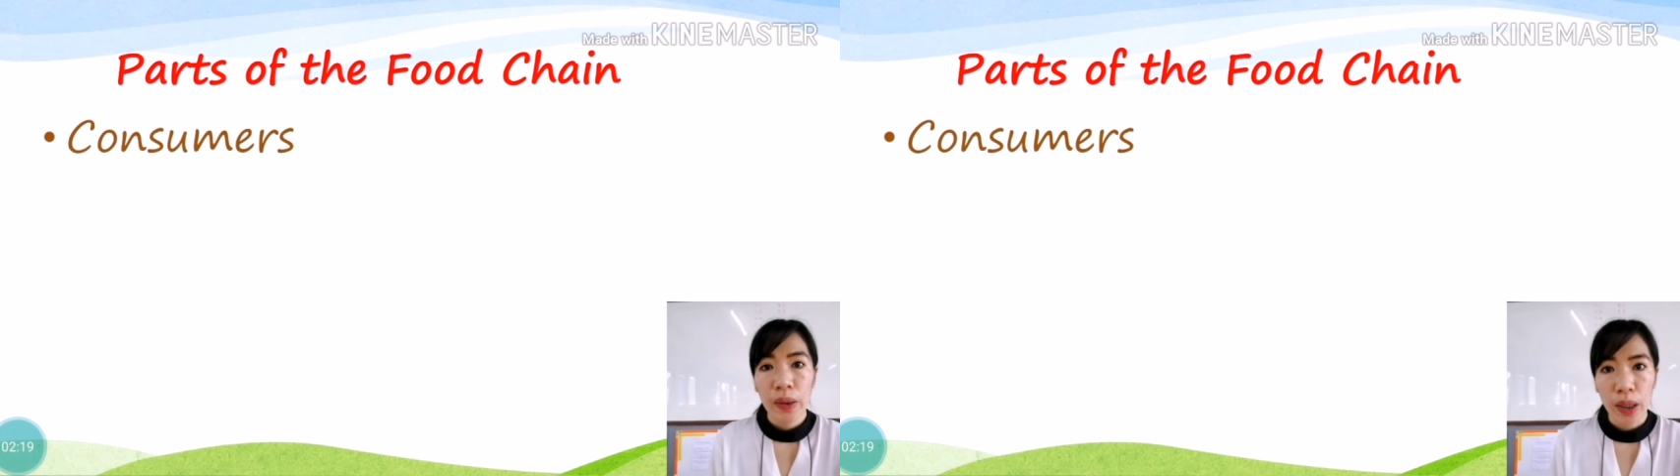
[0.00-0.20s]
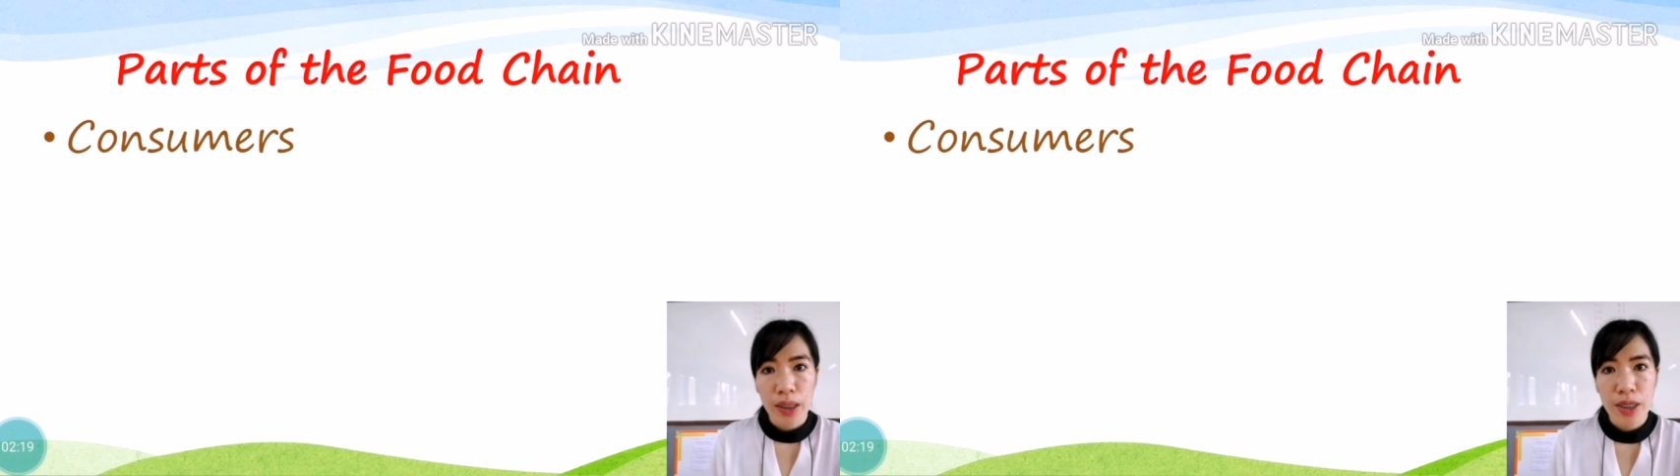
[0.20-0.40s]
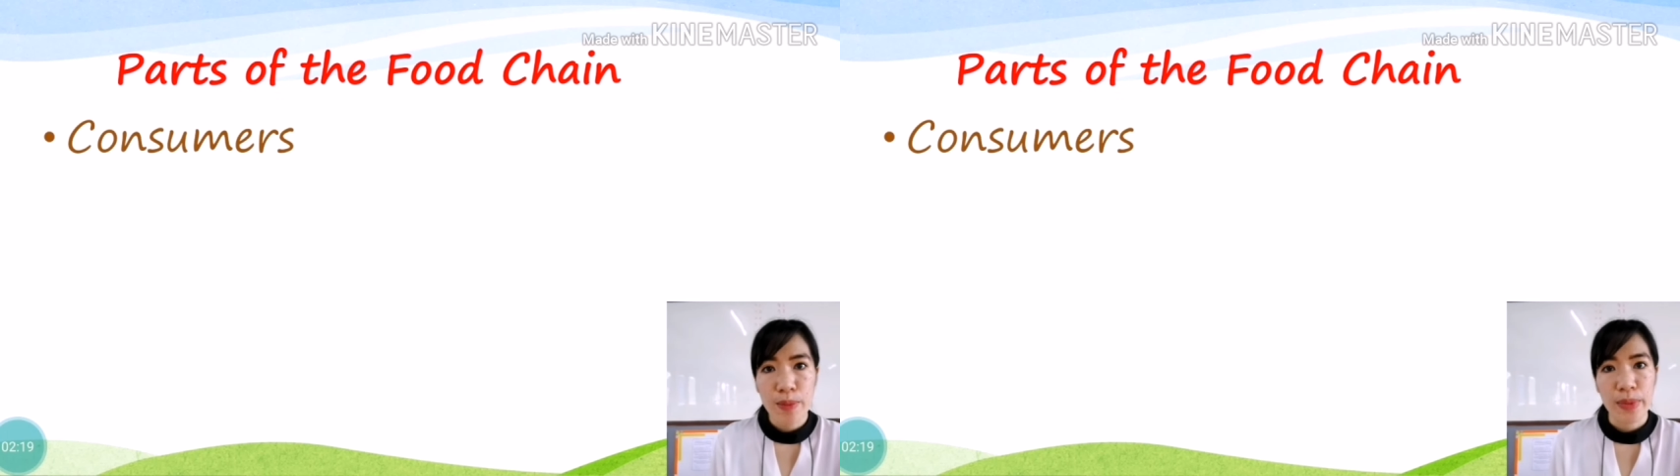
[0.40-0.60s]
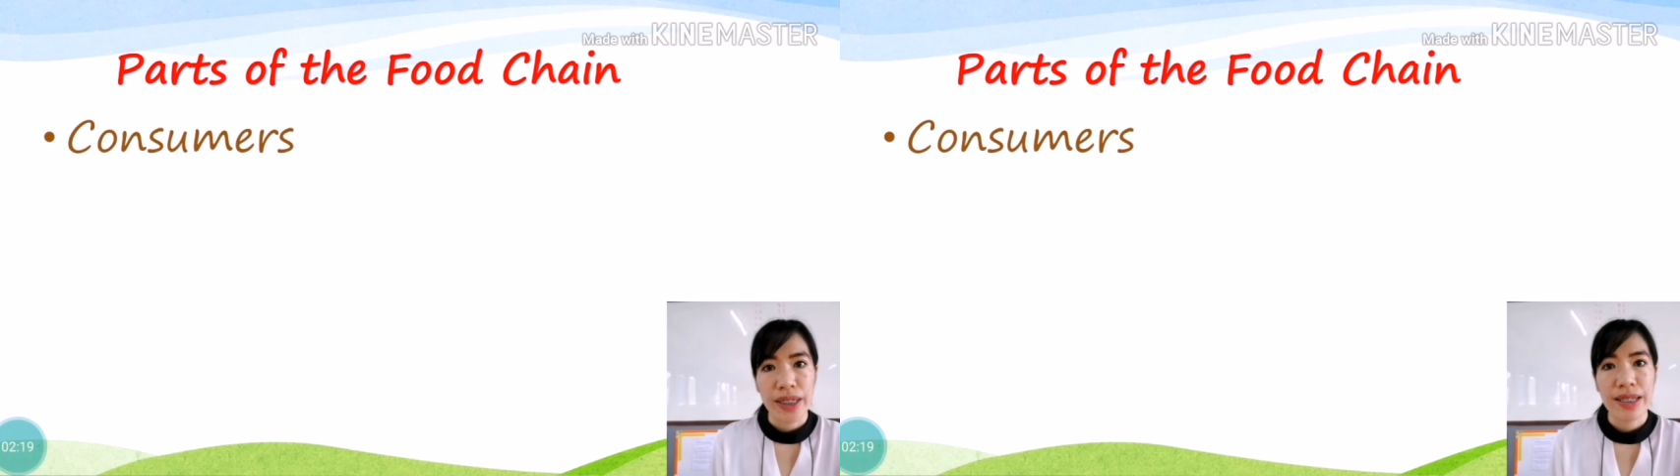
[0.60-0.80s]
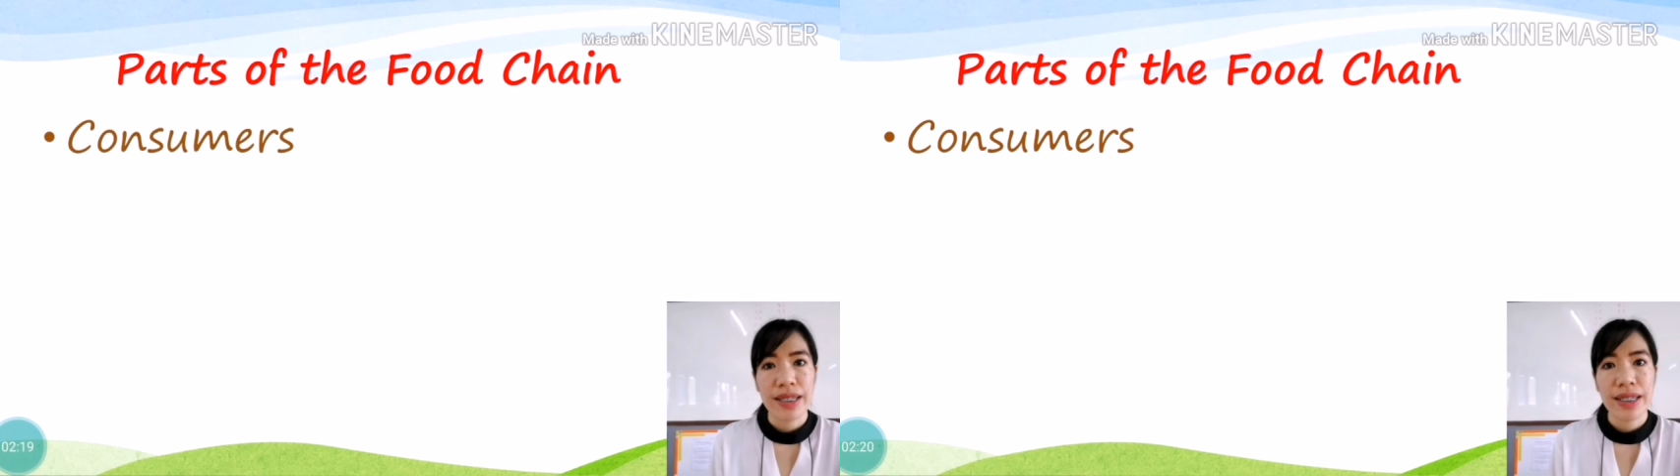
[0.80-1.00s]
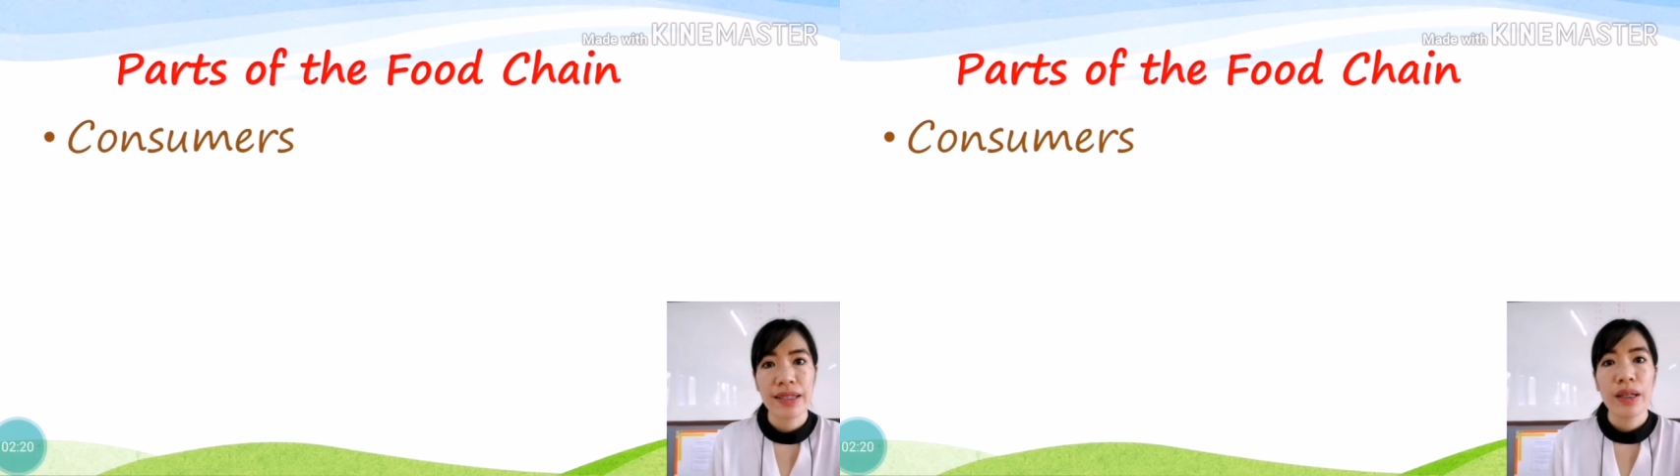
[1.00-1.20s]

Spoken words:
consumers.